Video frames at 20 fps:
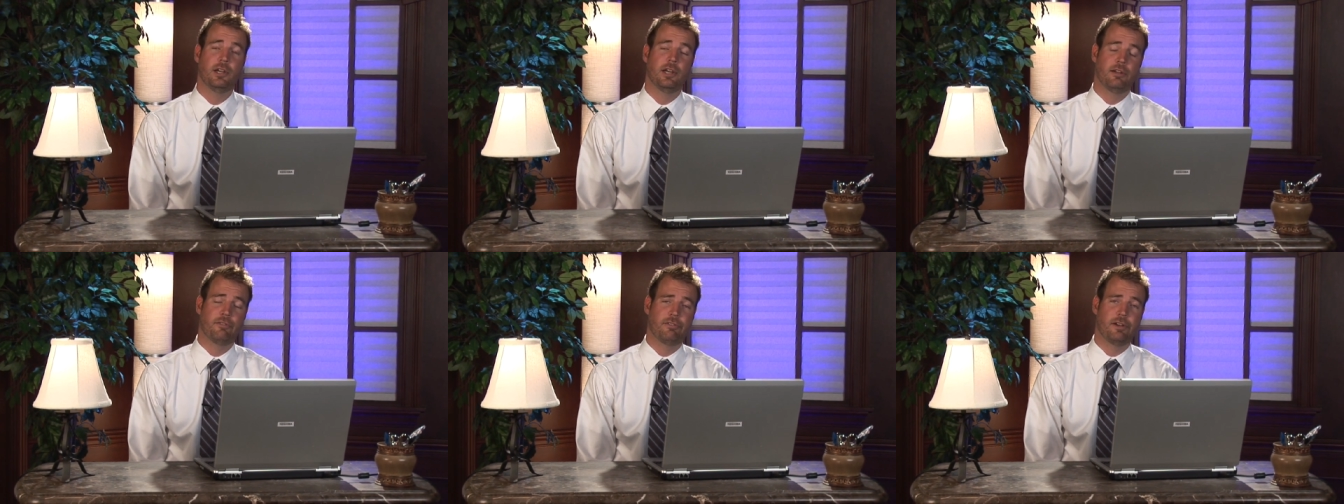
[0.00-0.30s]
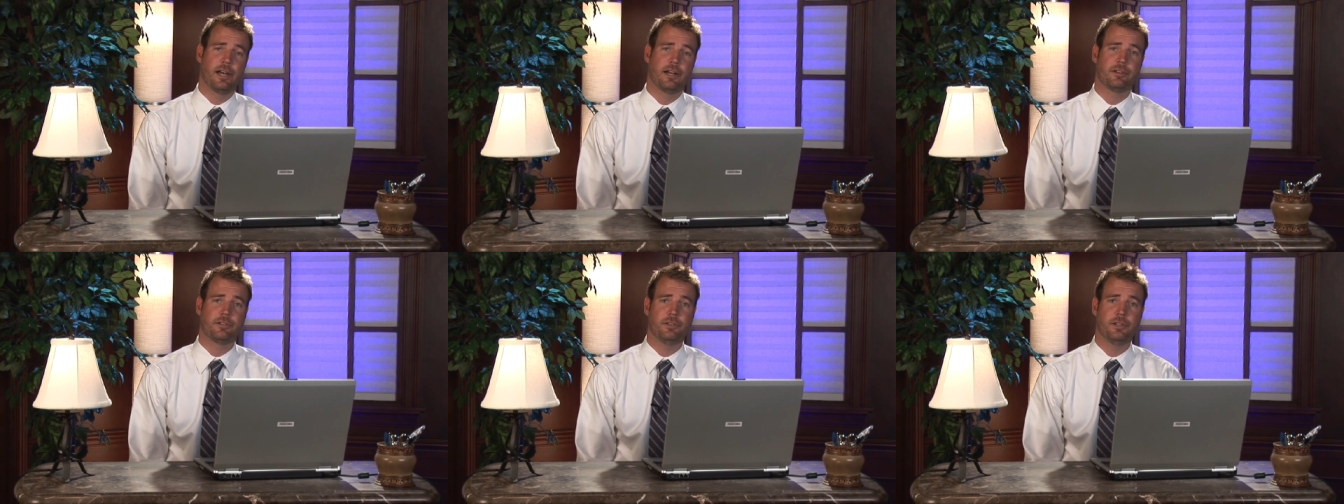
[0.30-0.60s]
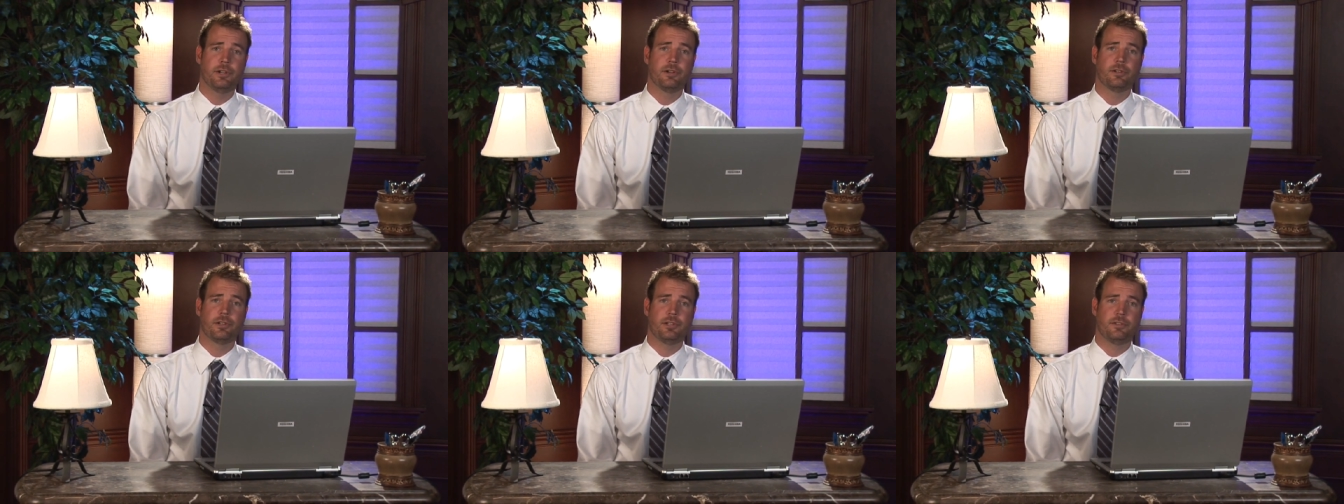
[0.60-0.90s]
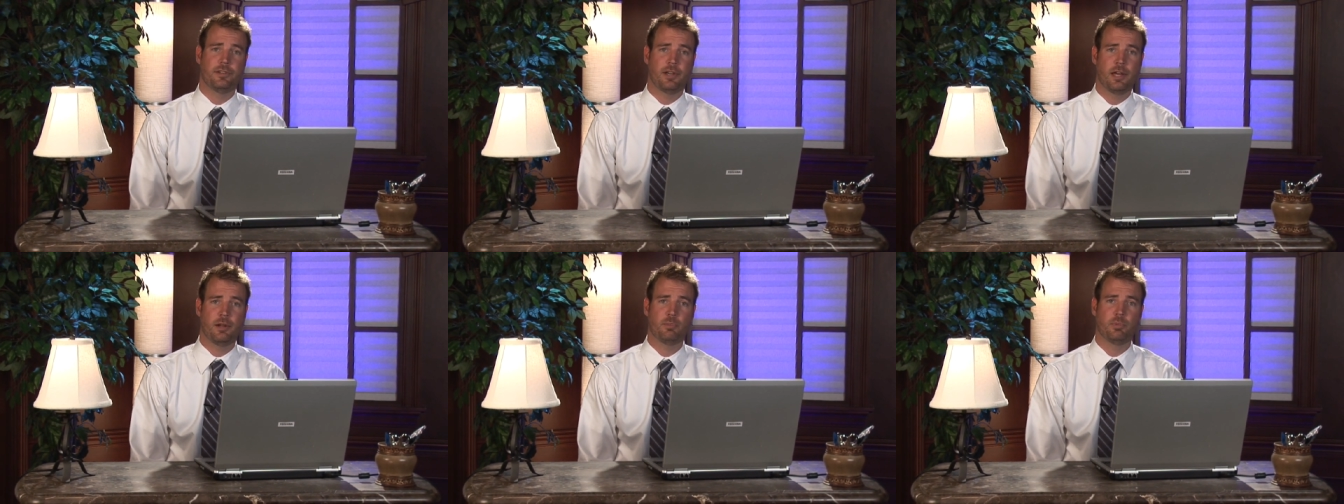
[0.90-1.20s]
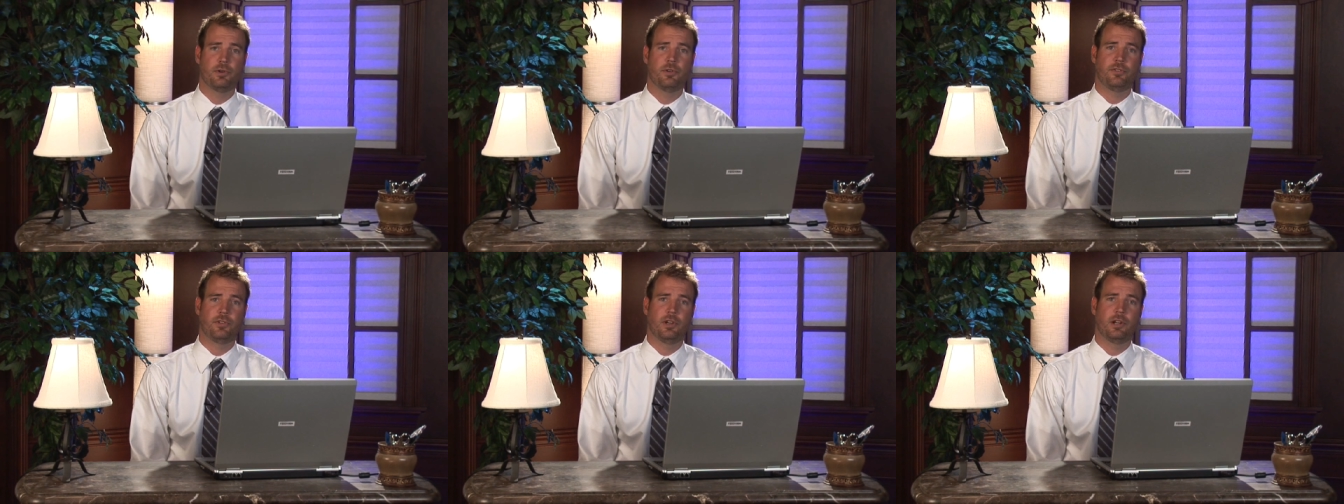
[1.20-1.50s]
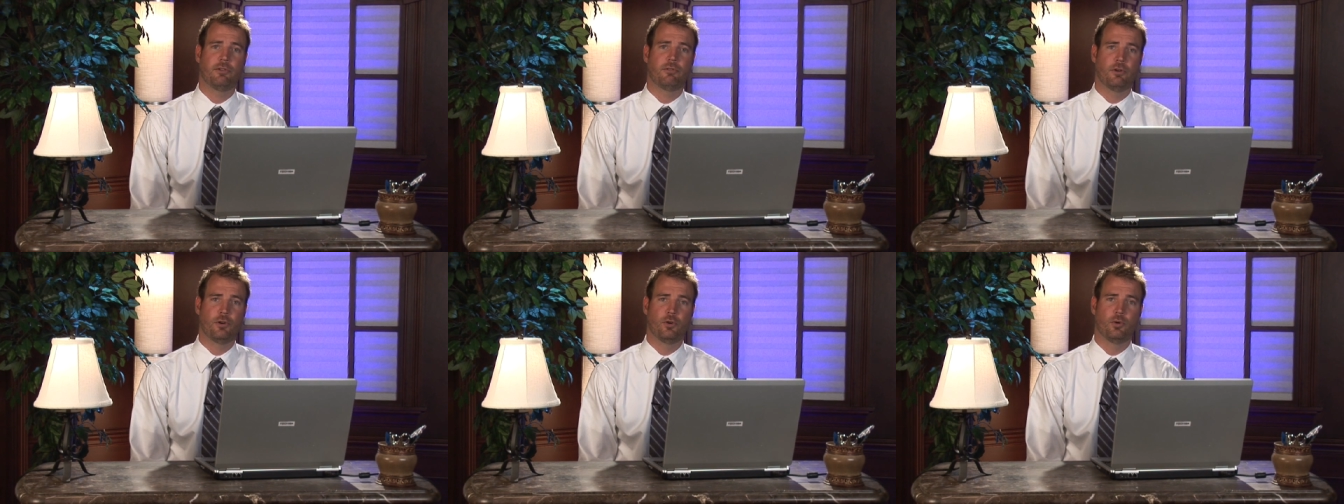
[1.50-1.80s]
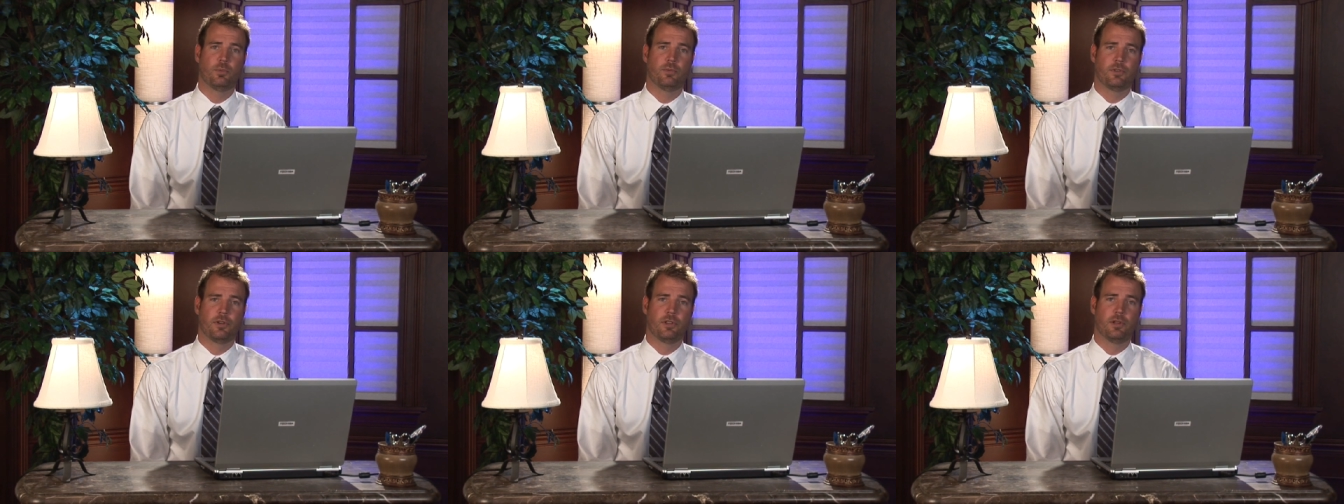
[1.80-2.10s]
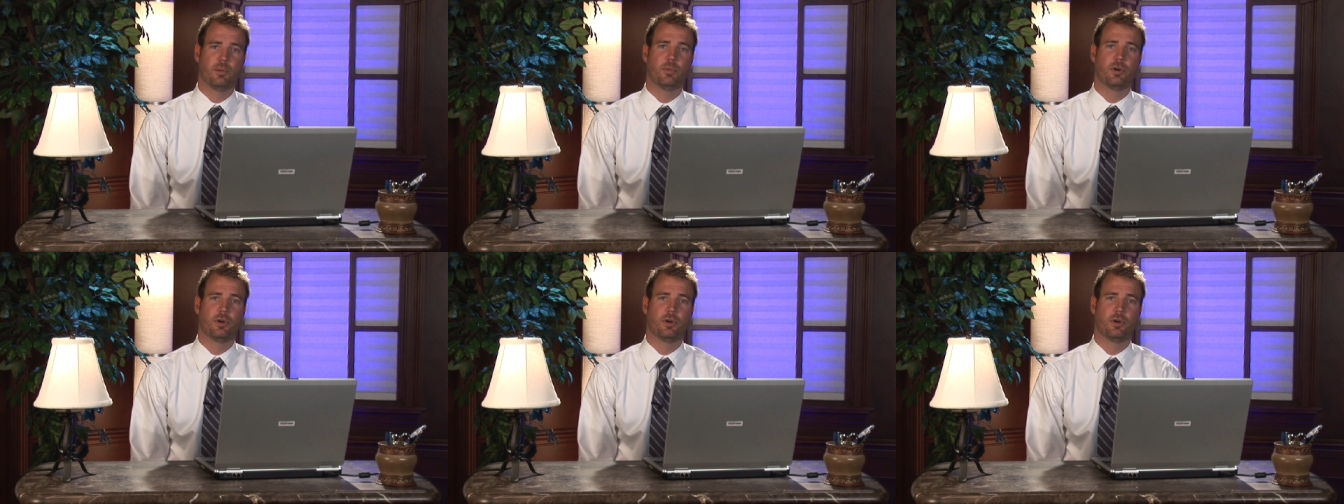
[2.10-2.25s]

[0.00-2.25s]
In fact, nearly 10% of homes on the